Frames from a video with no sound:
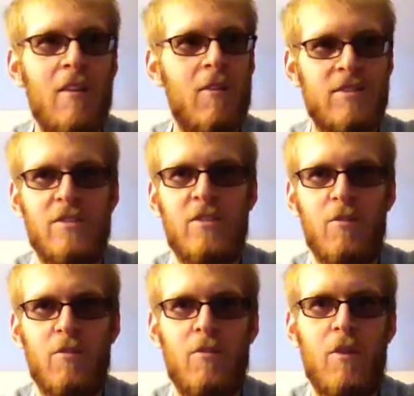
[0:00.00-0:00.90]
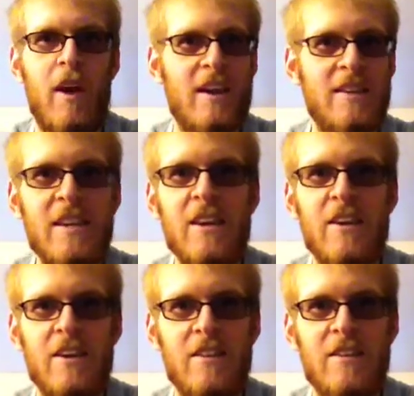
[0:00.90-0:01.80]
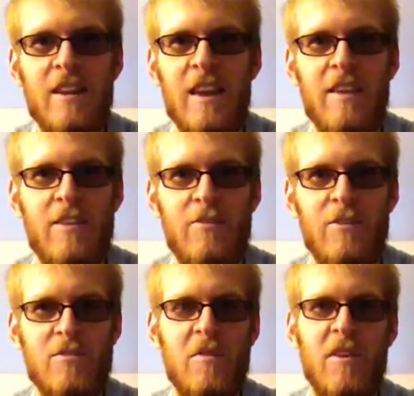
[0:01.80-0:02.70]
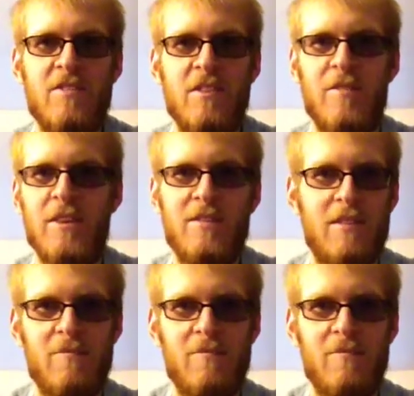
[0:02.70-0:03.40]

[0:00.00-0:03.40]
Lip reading: was it The Rocketeer, the first movie I've seen him in,